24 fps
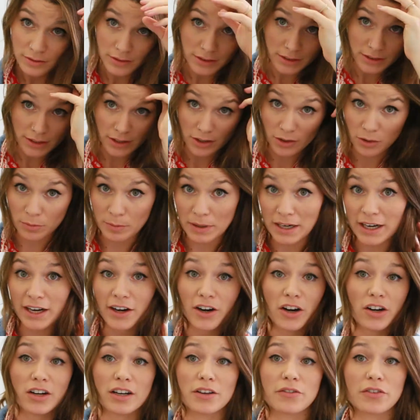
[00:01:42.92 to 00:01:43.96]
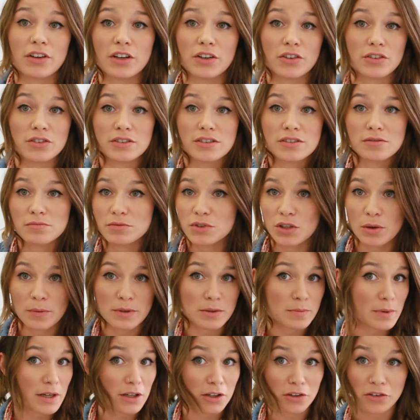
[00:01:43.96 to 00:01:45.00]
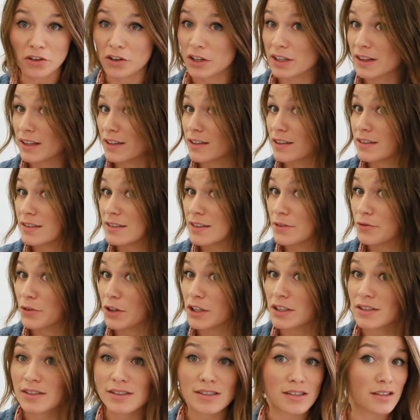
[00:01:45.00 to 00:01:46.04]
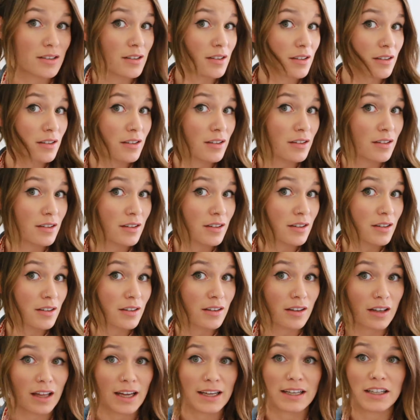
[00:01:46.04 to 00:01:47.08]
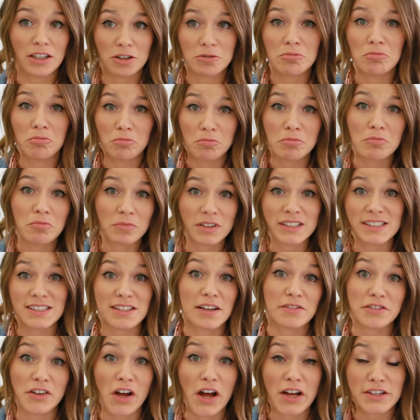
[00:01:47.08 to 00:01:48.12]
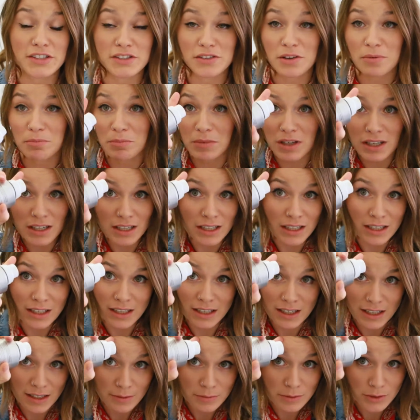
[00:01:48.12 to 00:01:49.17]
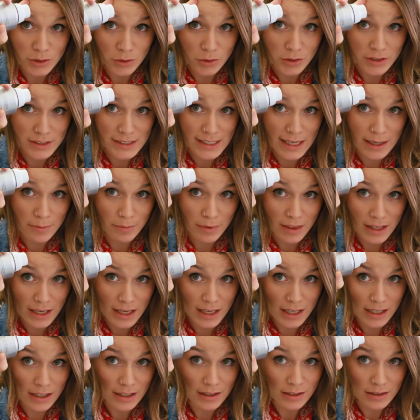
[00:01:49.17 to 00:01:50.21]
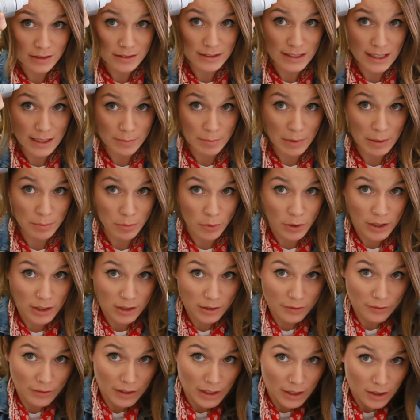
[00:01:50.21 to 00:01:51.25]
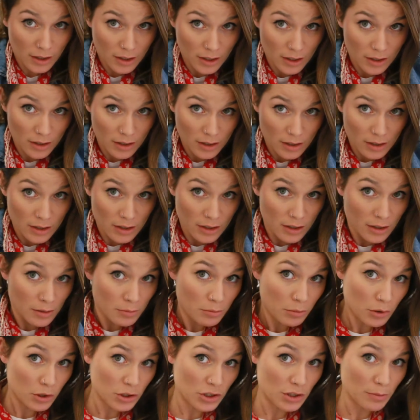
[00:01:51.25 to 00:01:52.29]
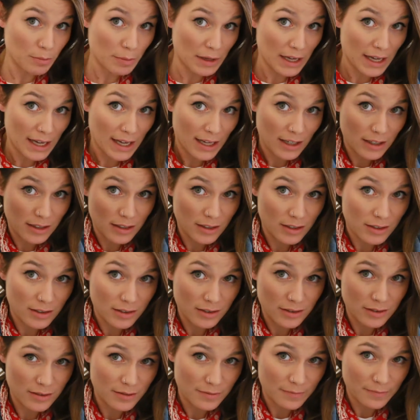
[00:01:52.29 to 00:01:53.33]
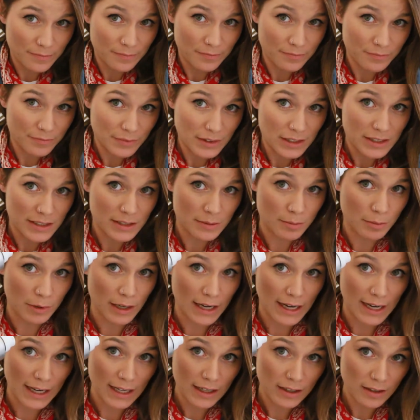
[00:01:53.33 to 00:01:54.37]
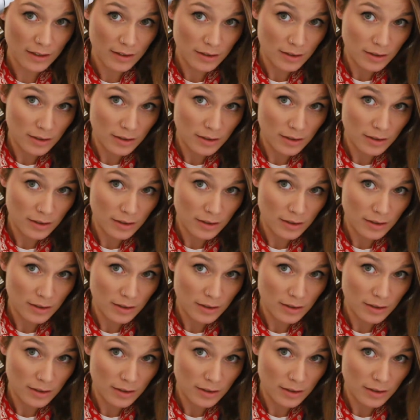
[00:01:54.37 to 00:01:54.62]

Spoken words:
So my hair already feels so much better. Look at the difference. Like, this stuff's awesome. Do the same thing, take my pointer finger, push it back, spray.